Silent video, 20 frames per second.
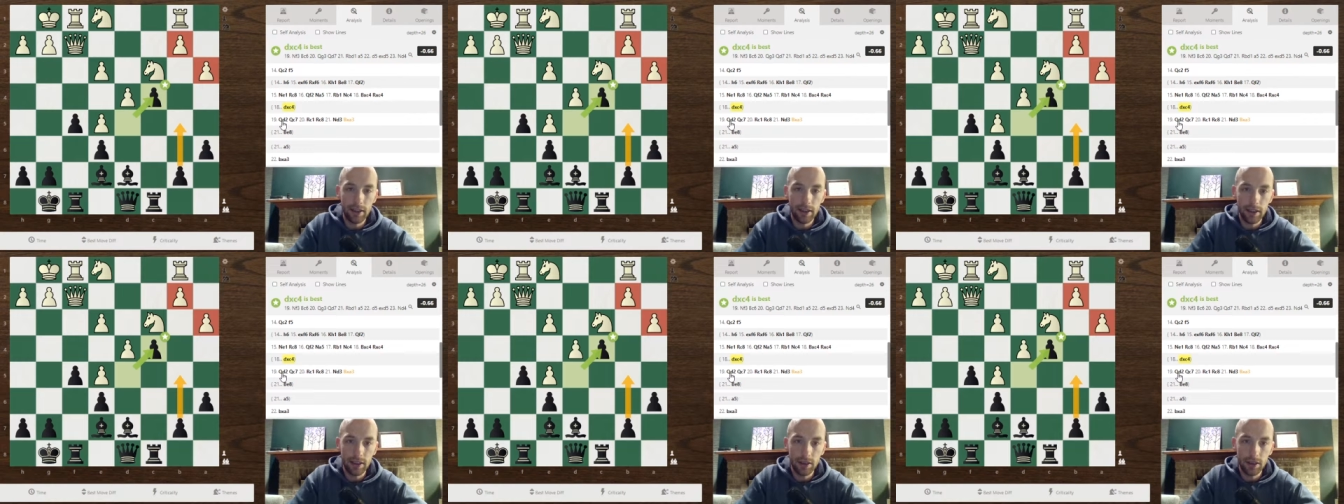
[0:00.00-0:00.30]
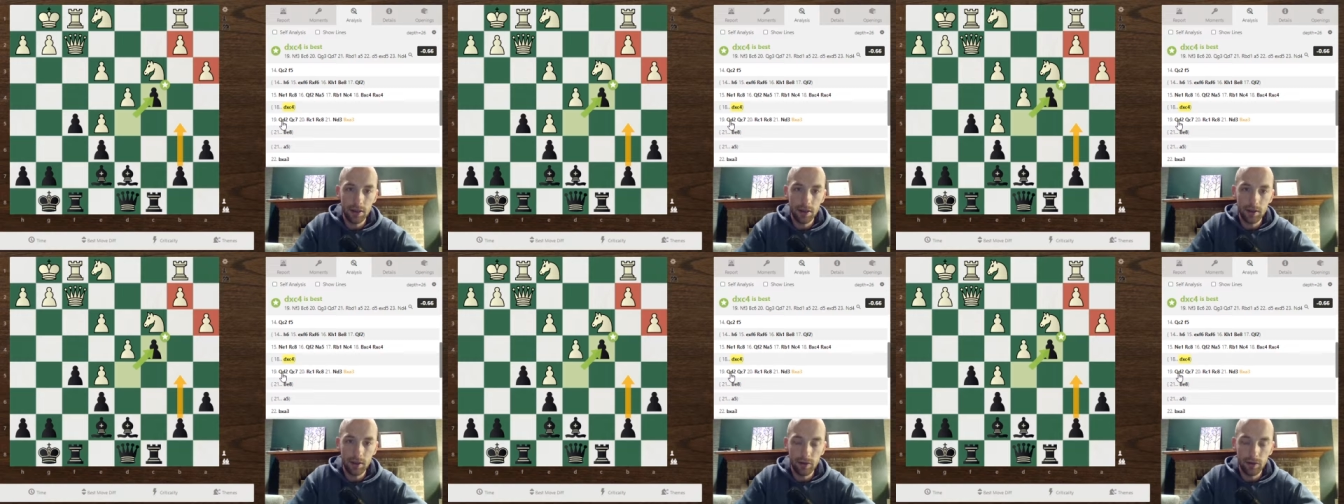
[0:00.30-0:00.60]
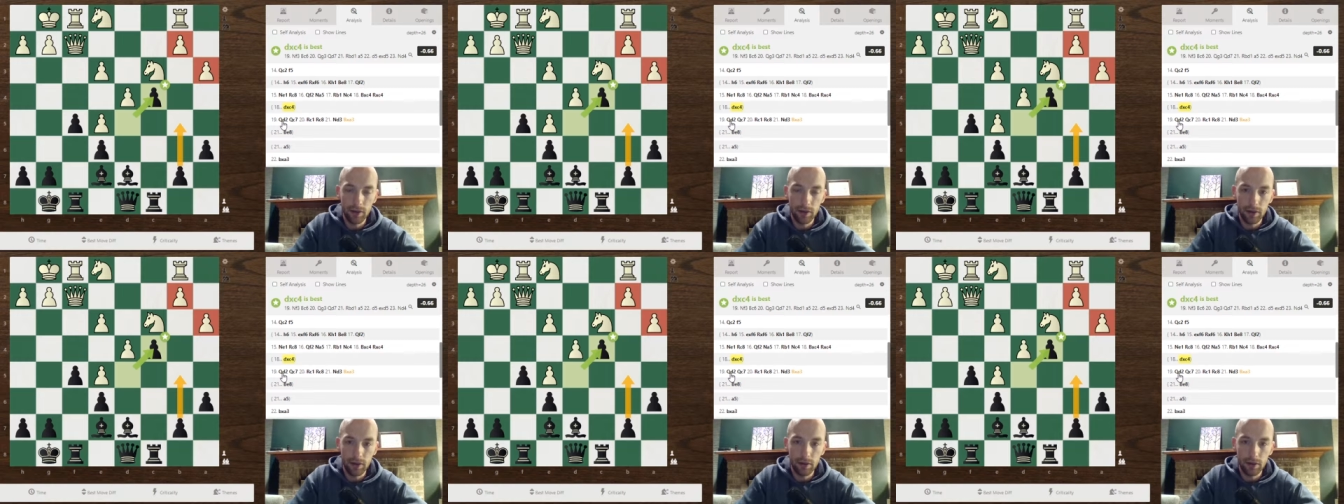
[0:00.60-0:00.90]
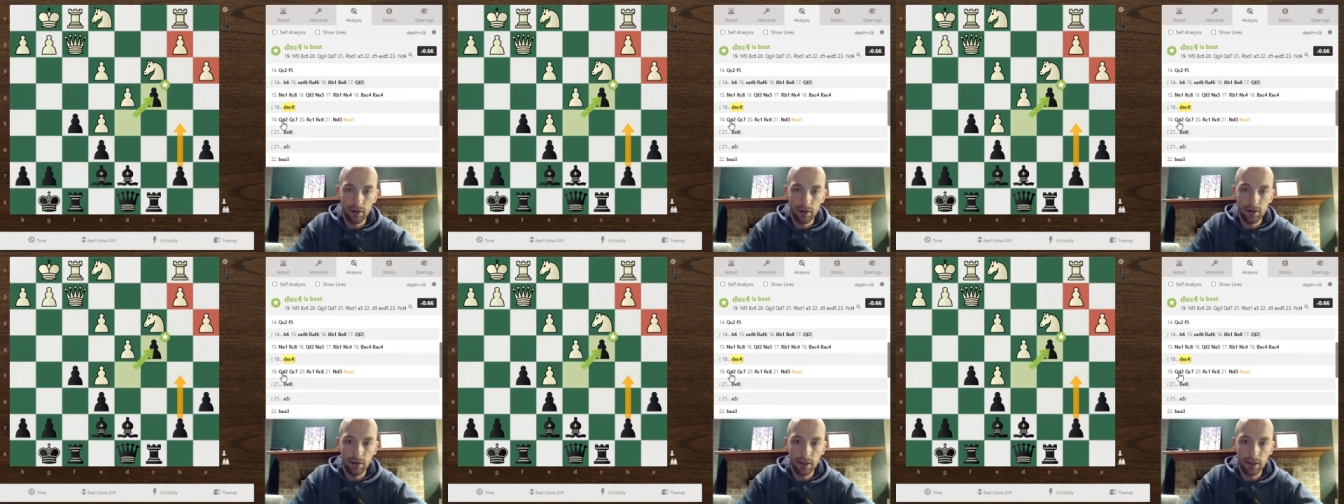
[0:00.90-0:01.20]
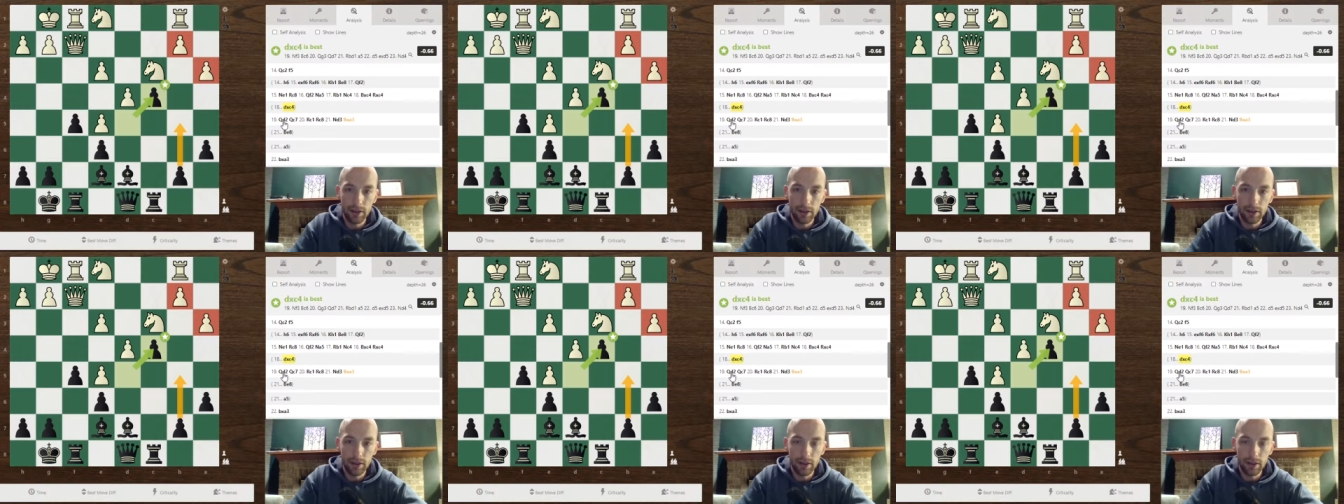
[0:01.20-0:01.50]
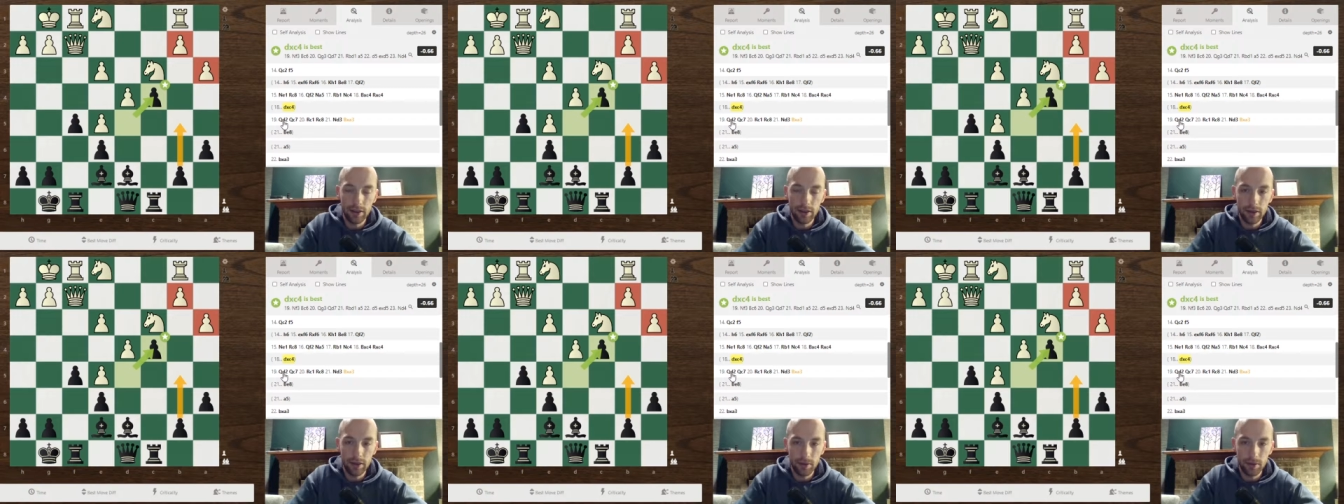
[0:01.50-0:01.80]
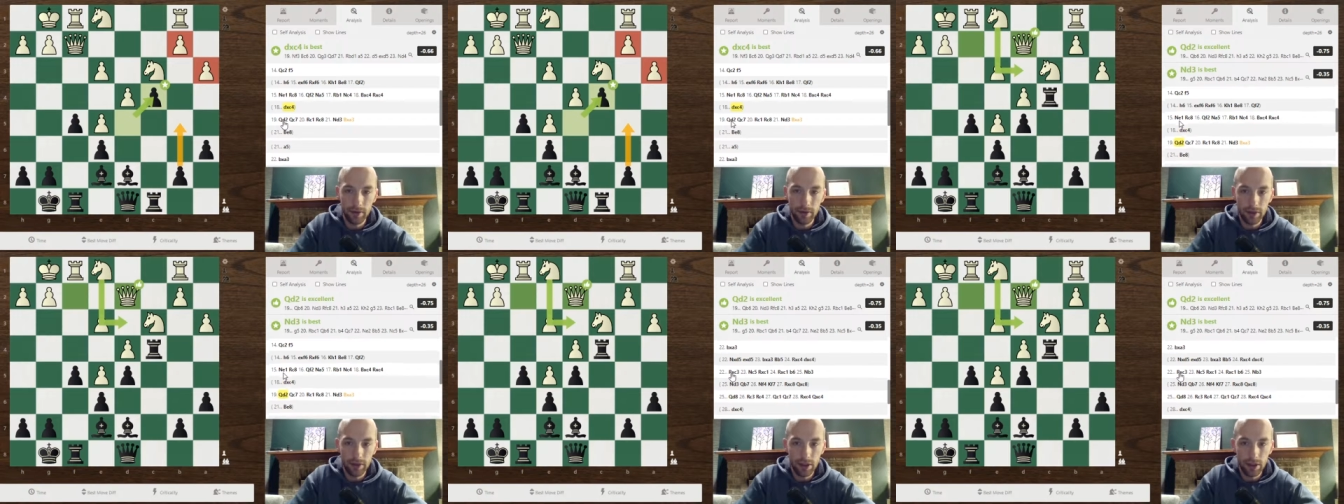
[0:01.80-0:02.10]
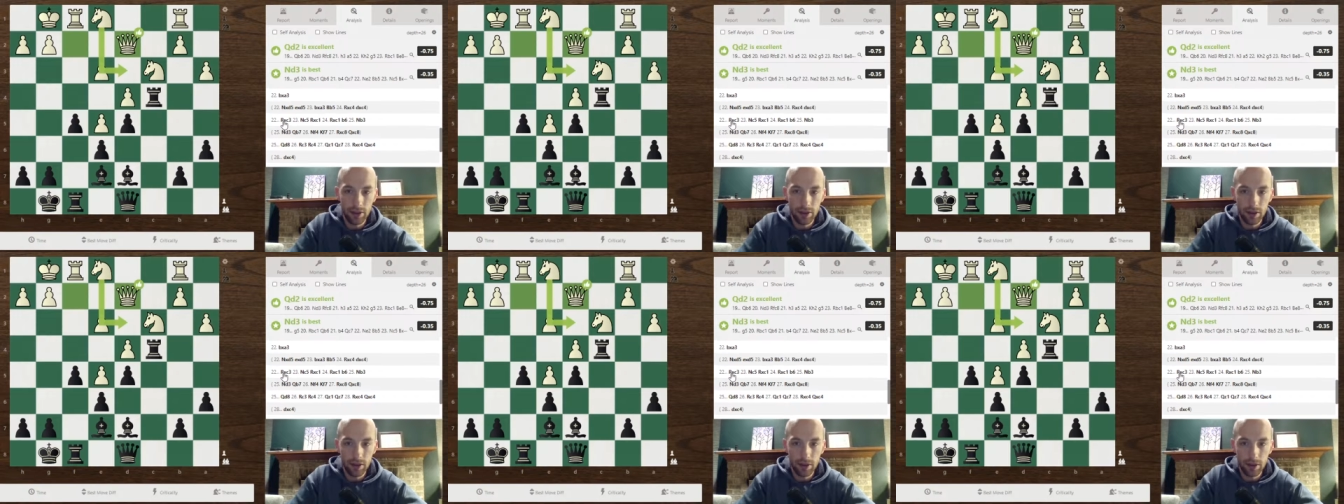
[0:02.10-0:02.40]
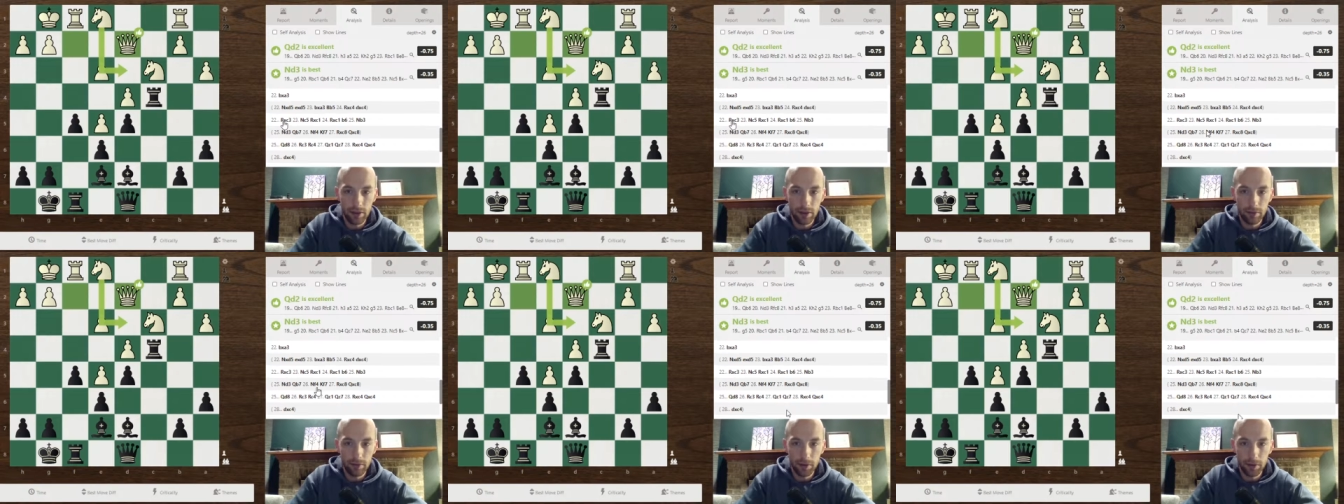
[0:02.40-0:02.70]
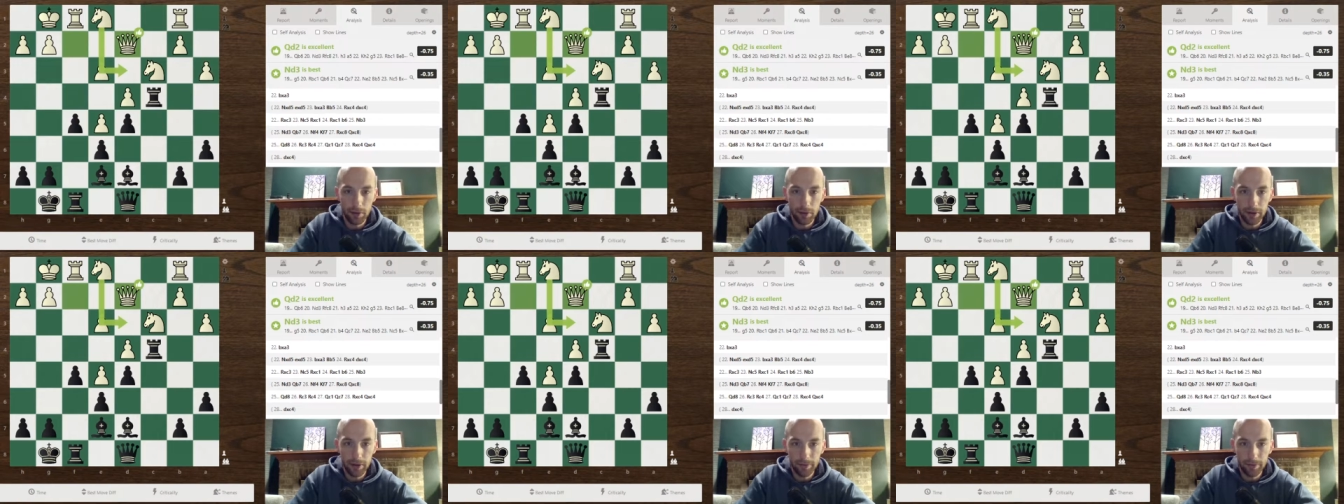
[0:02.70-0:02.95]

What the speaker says: is useful in terms of an instructive moment.